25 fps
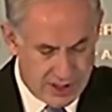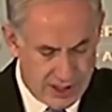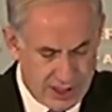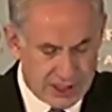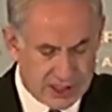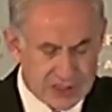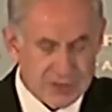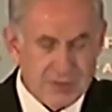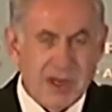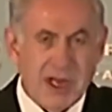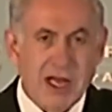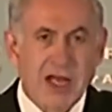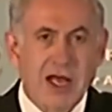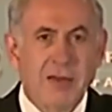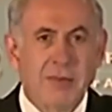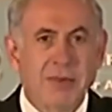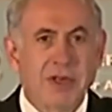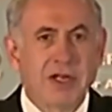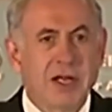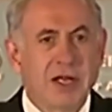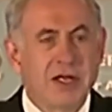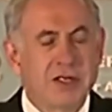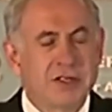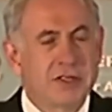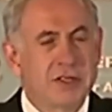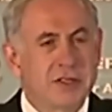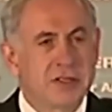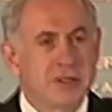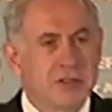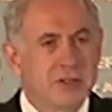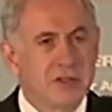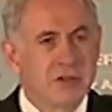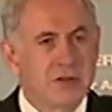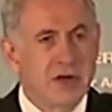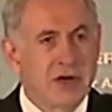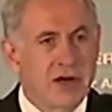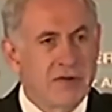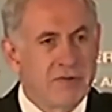it's my obligation to
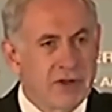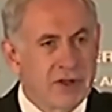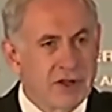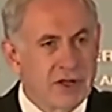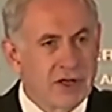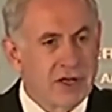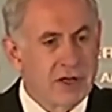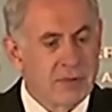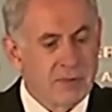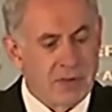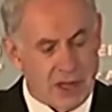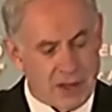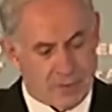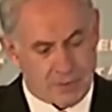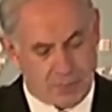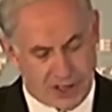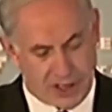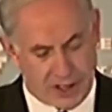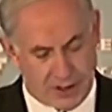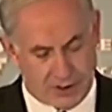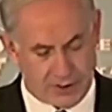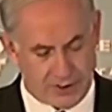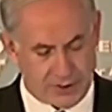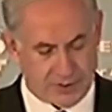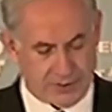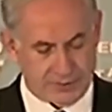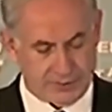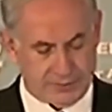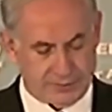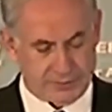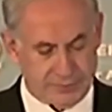do everything in my power